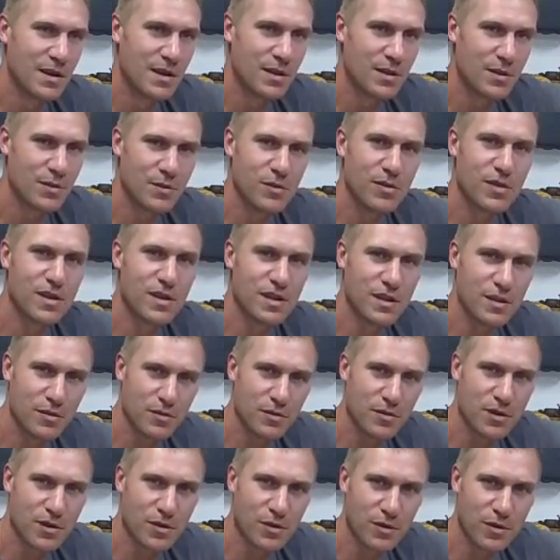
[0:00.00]
Through
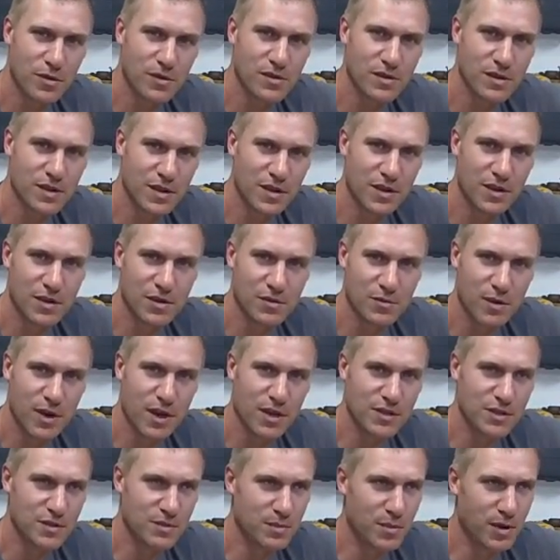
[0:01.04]
the course of the years
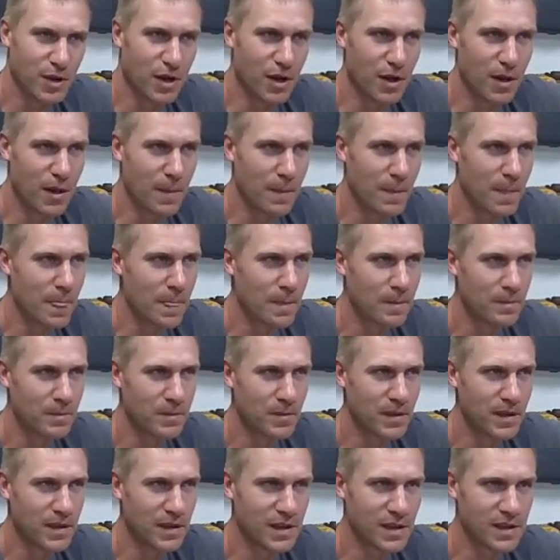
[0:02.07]
watching Paul,
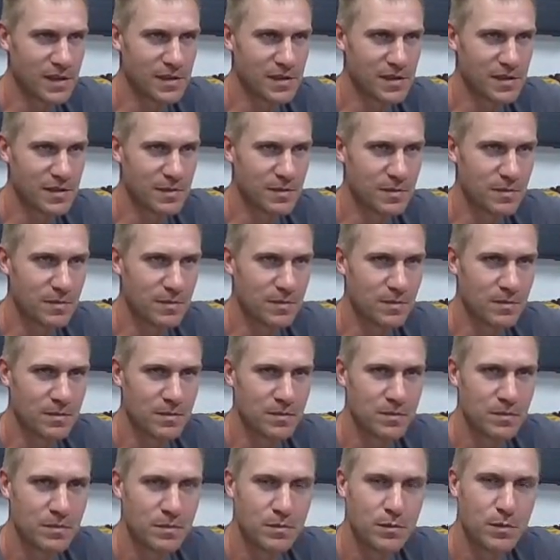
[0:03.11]
he's
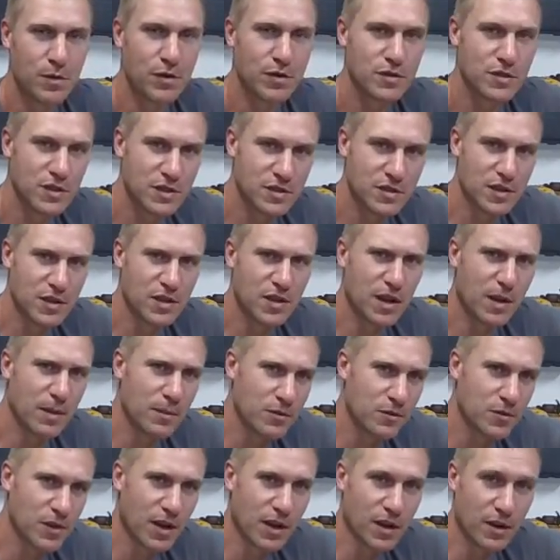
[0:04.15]
purchased a dump
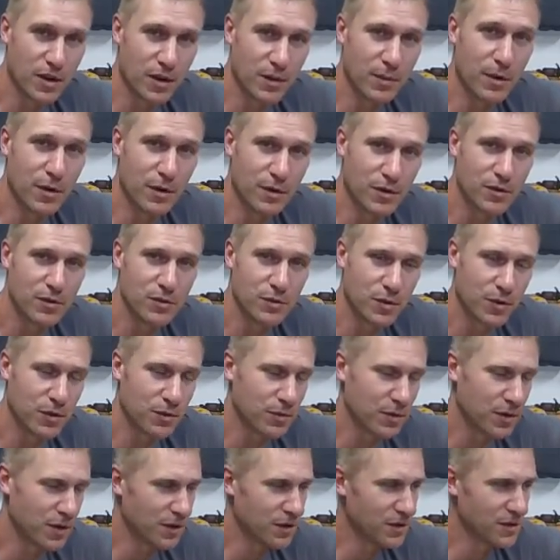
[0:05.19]
trailer about 2 or
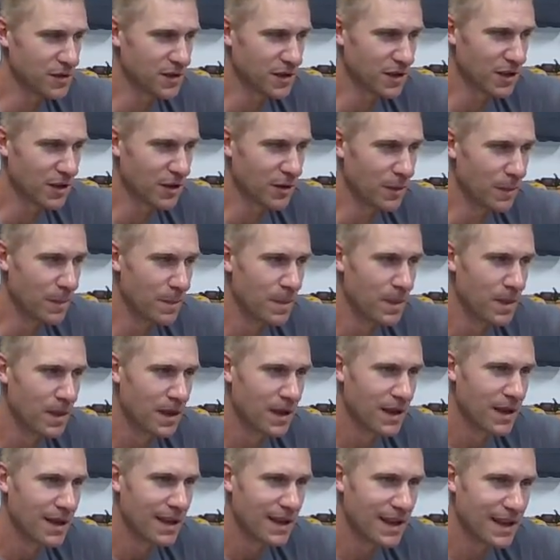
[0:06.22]
3 years ago,
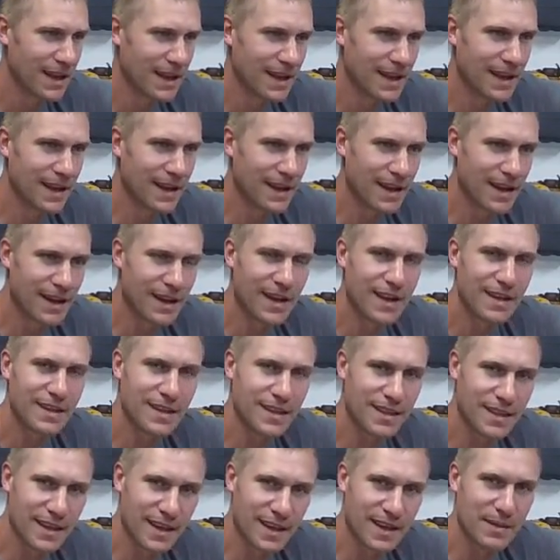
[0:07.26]
and I got to
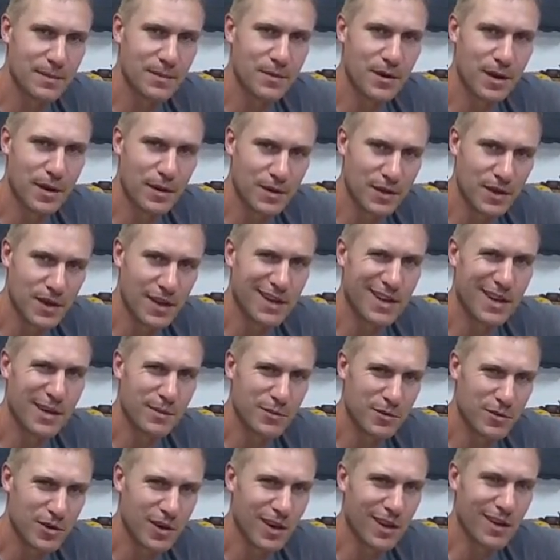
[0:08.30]
thinking, well, a dump
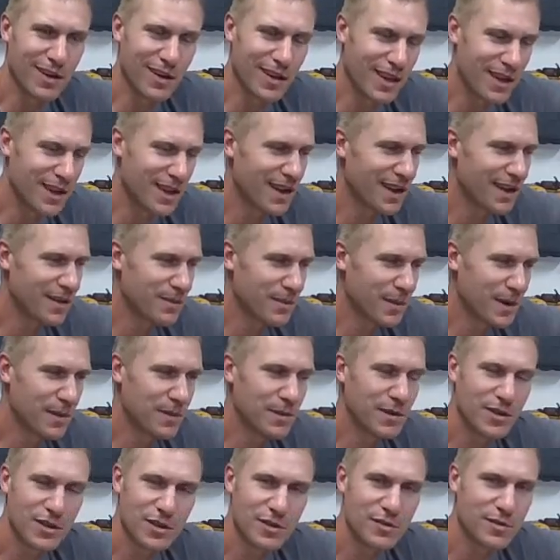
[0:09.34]
trailer, that might be
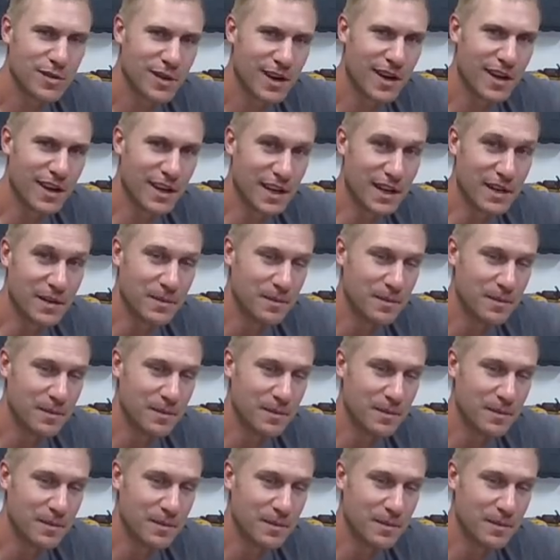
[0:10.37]
just what I need.